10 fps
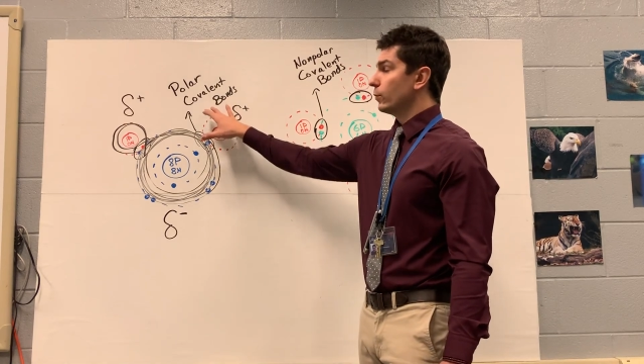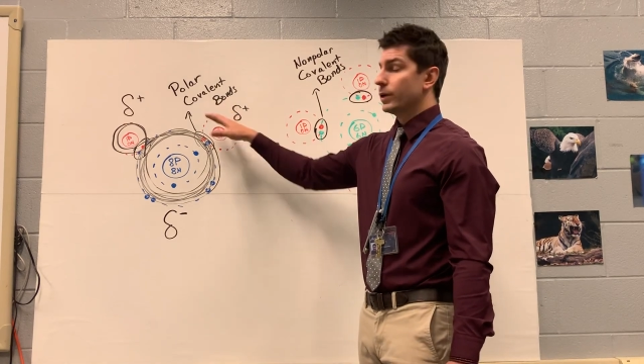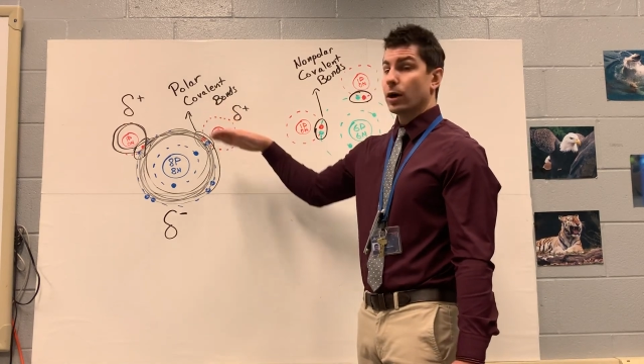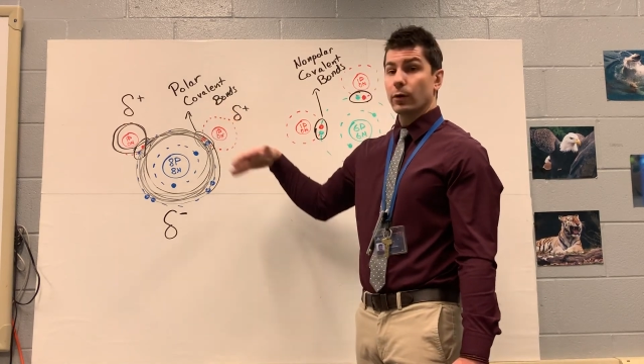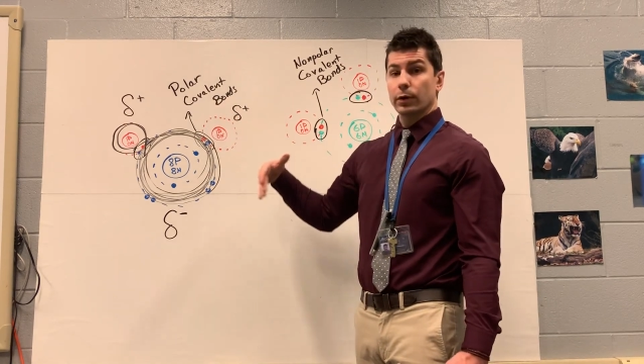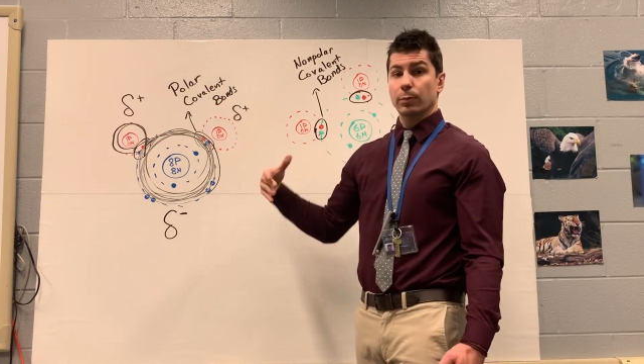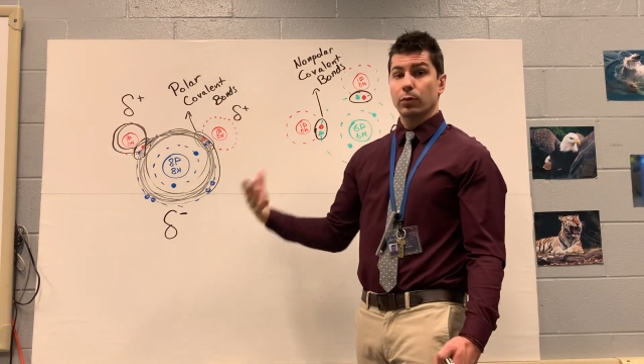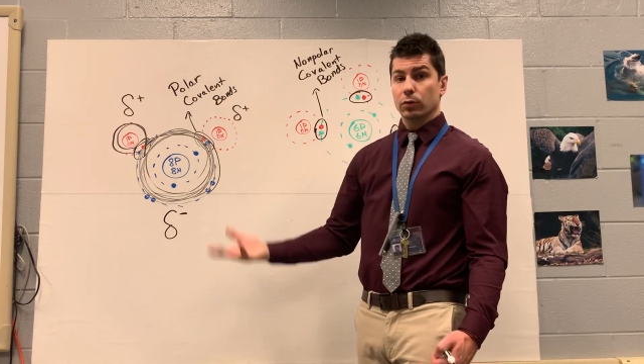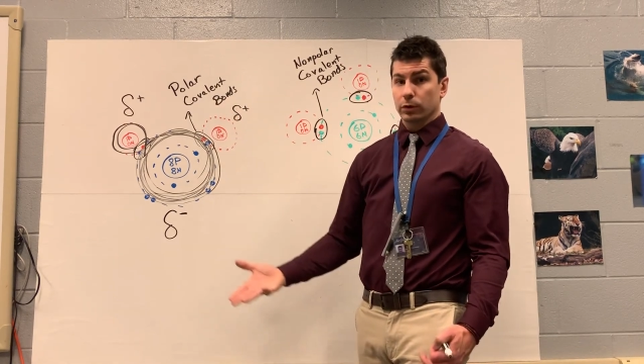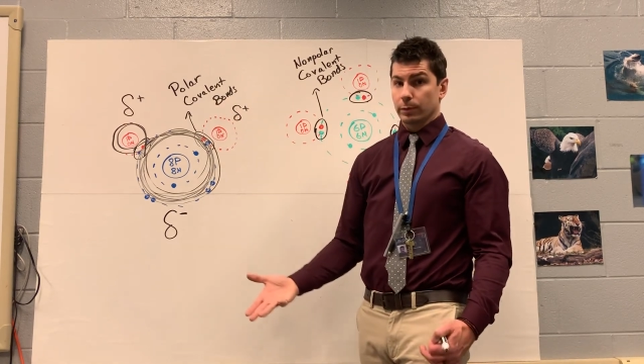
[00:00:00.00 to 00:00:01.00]
we call it a
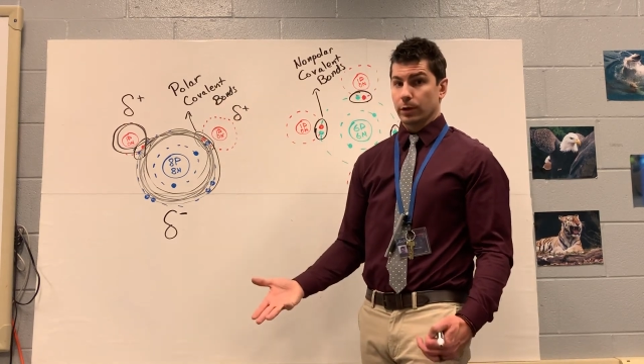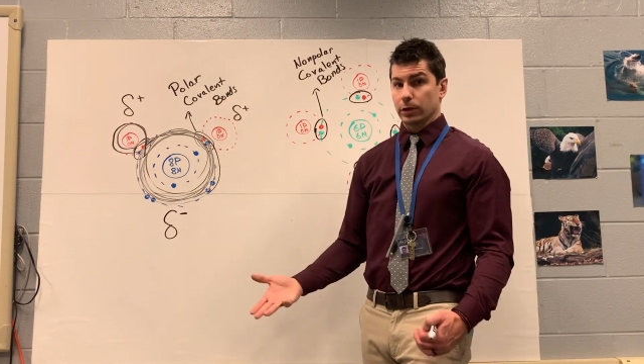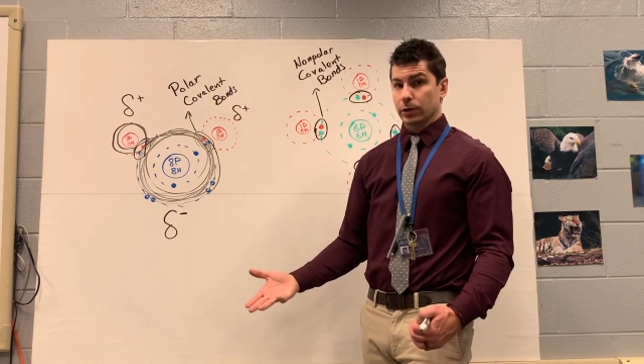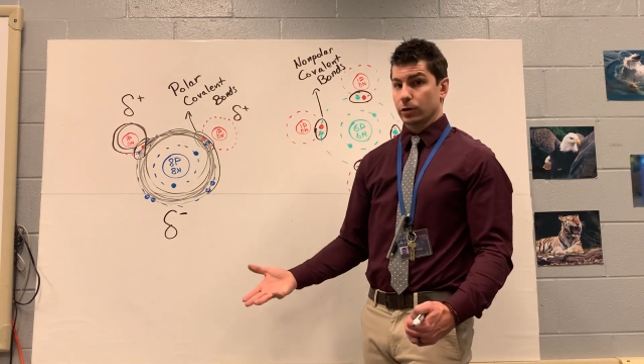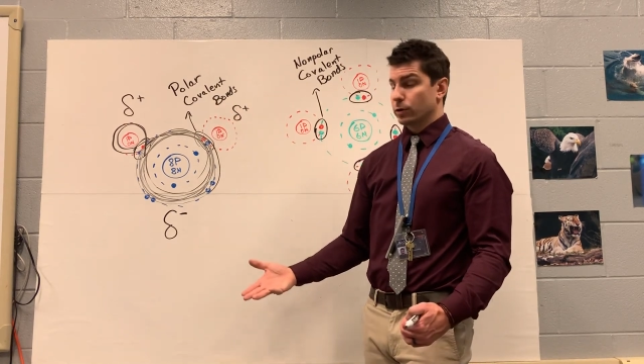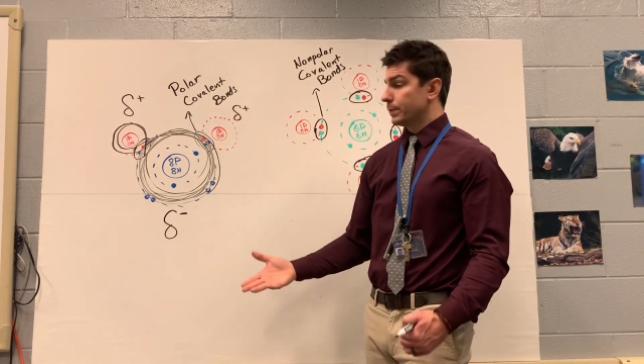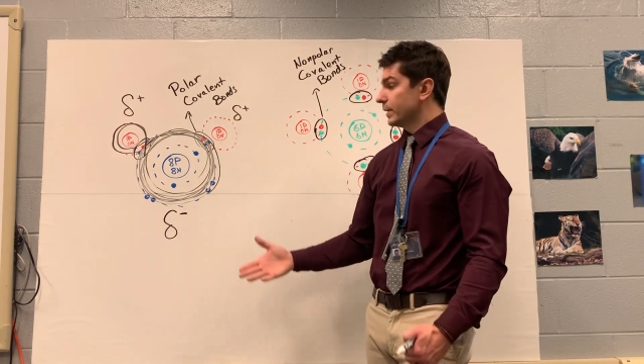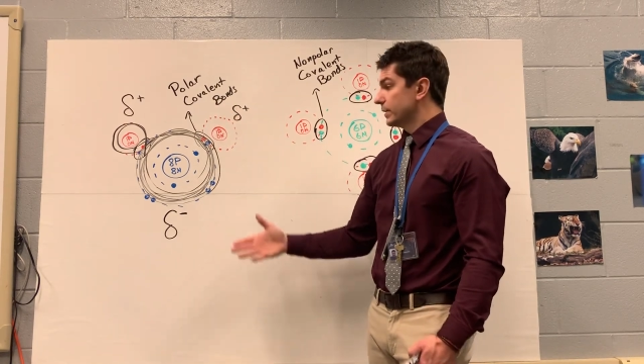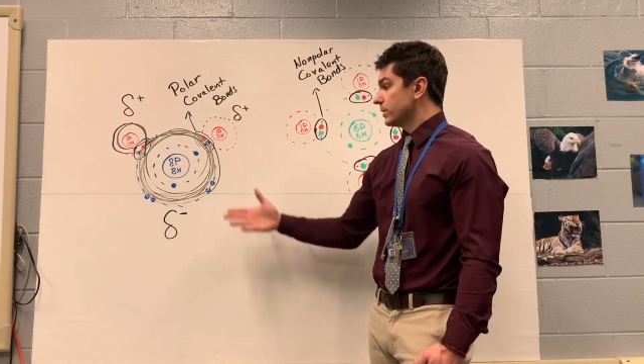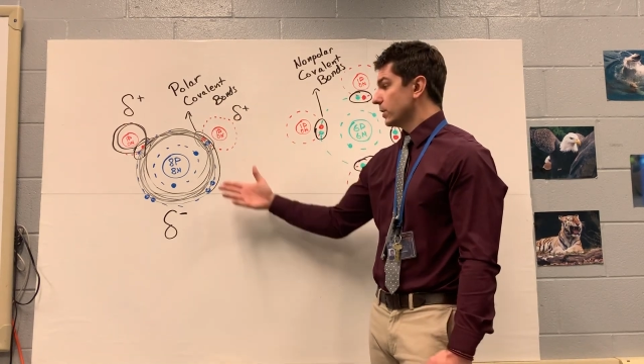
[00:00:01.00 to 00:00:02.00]
polar molecule
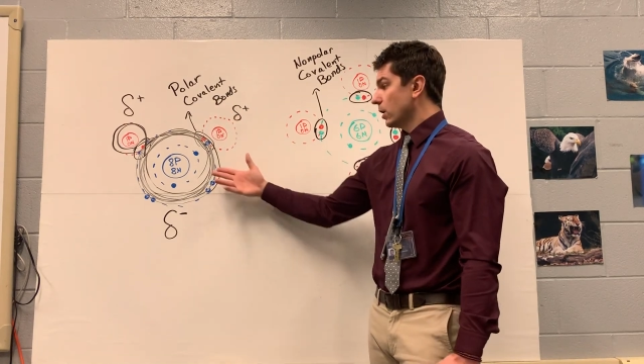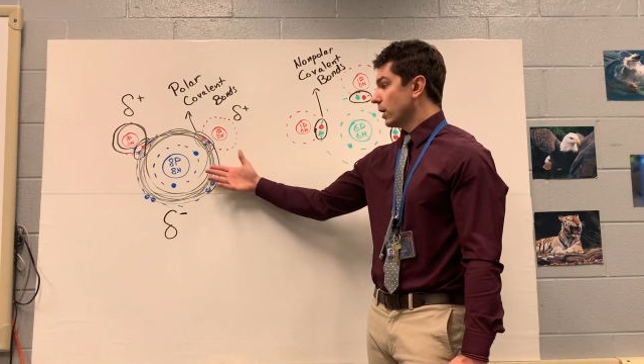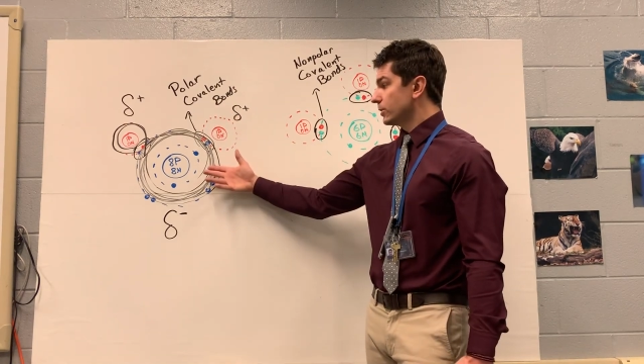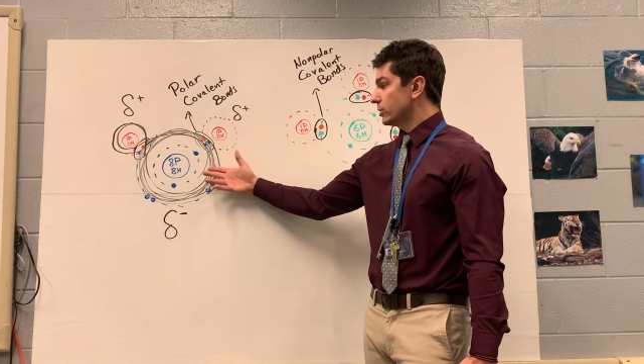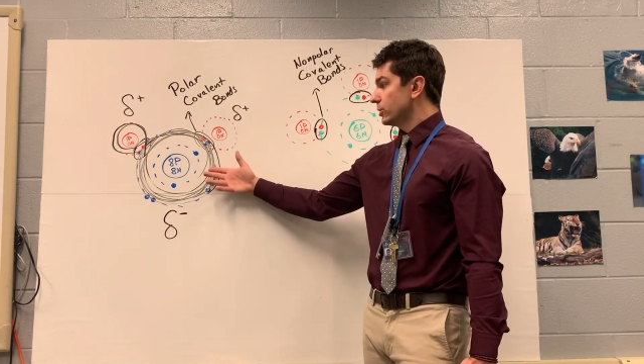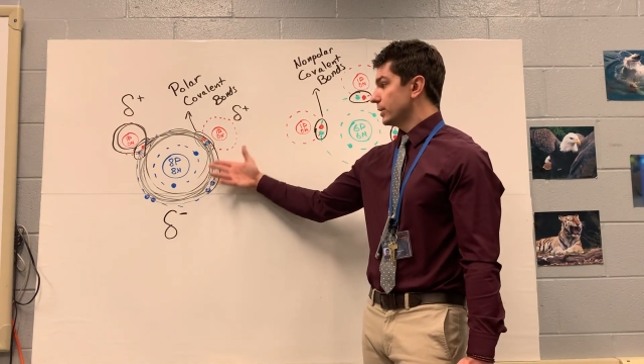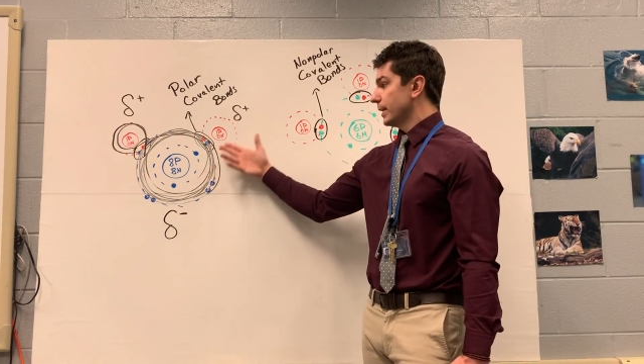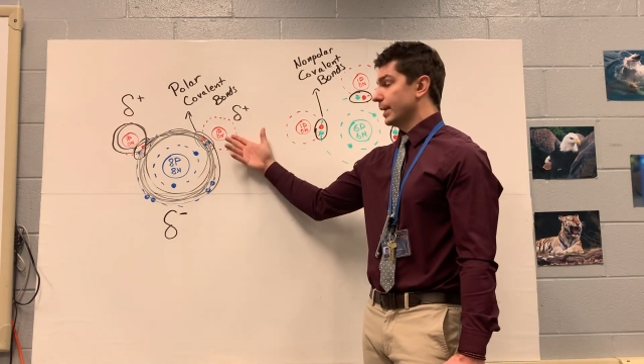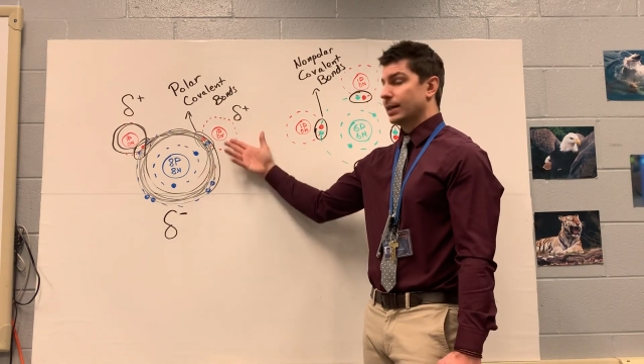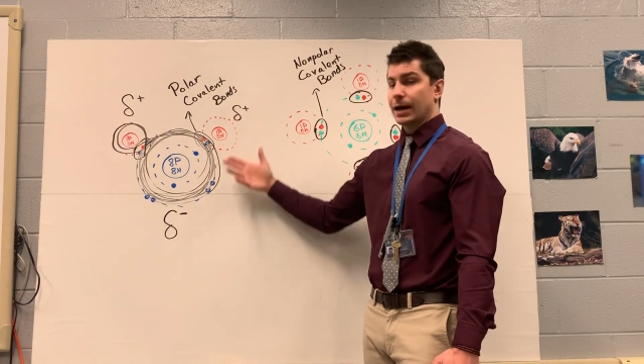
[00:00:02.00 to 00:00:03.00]
because the oxygen
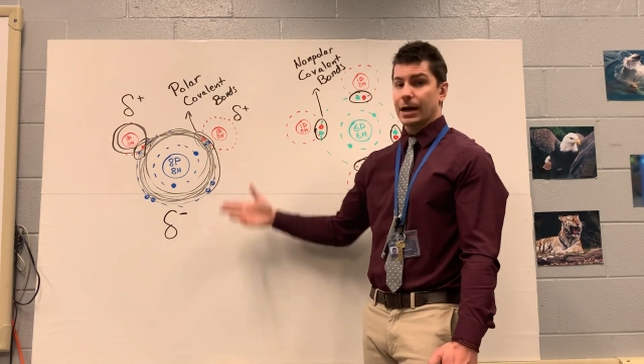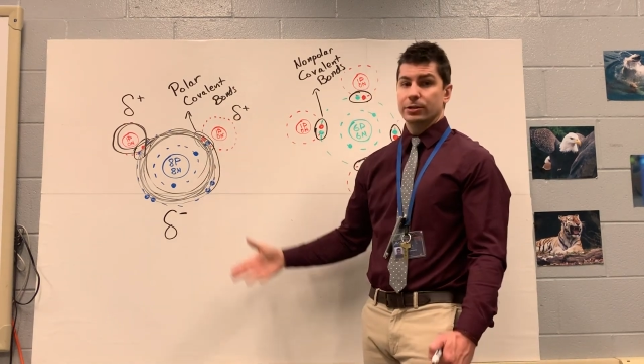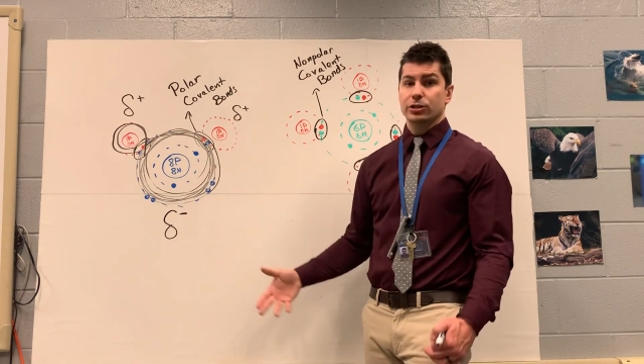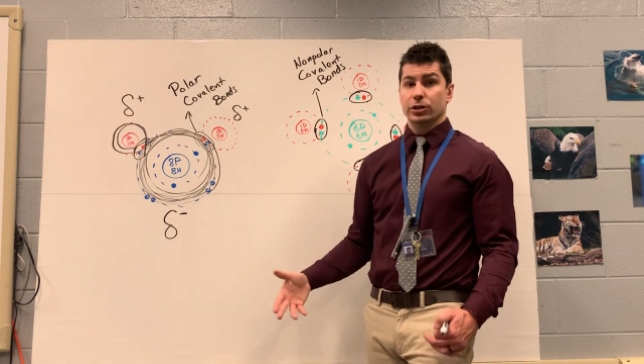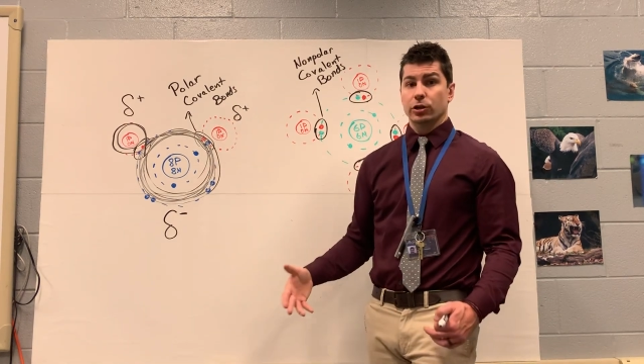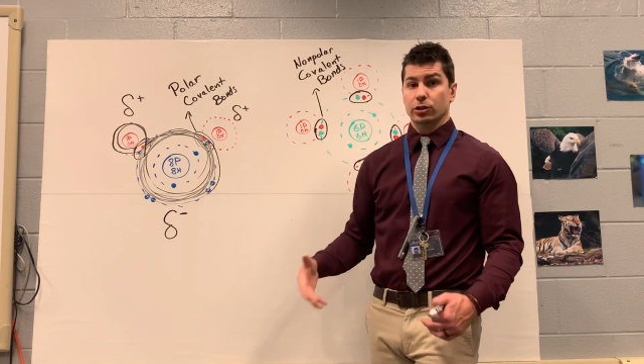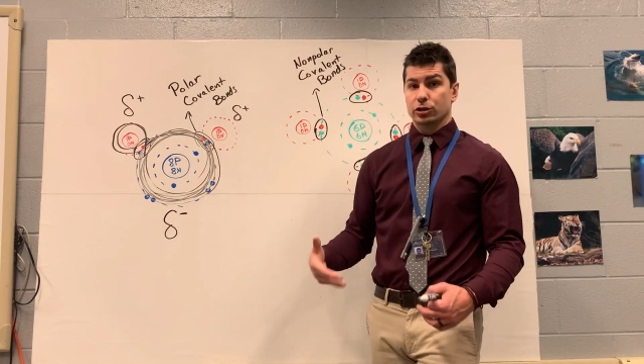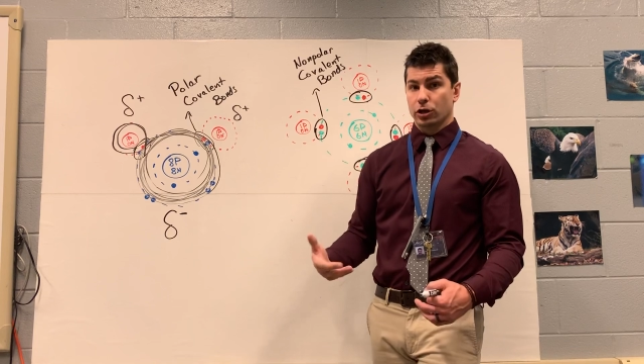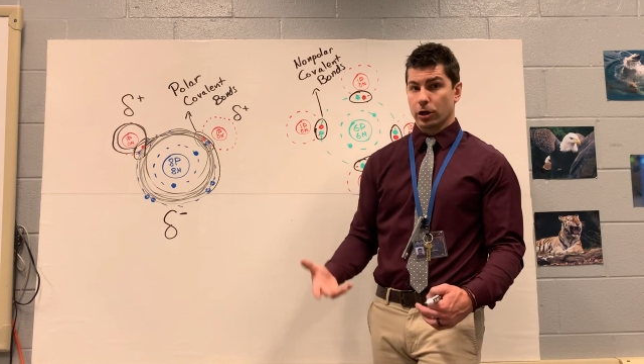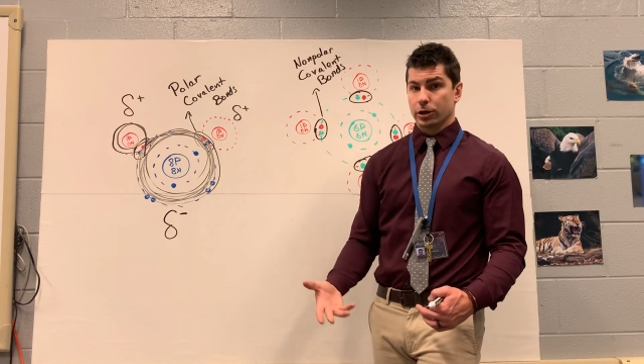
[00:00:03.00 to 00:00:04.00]
and the hydrogen are
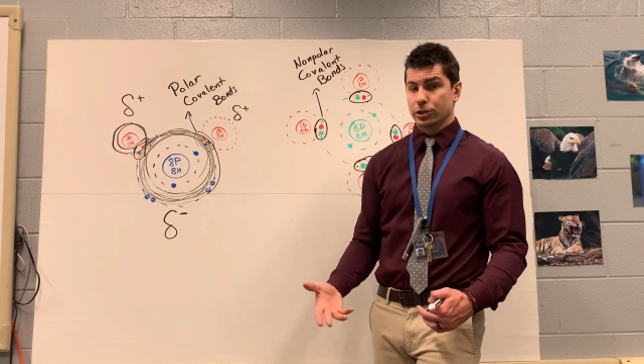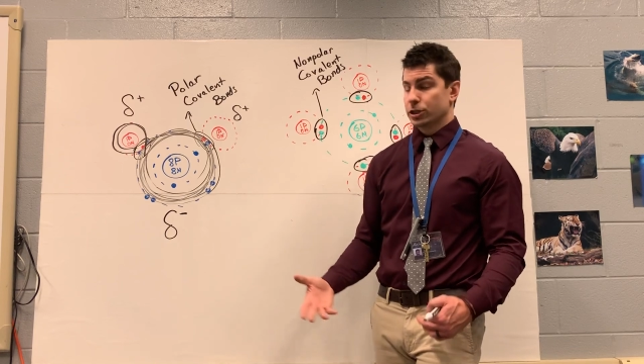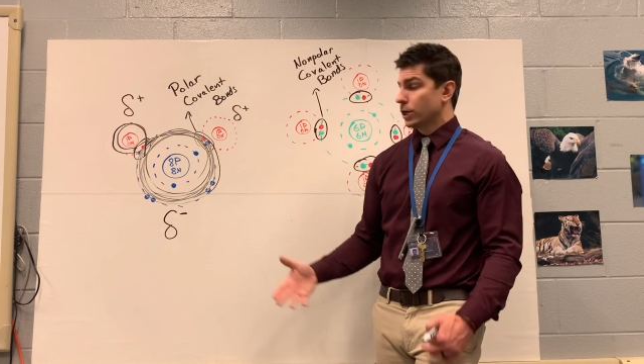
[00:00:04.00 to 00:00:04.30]
charged.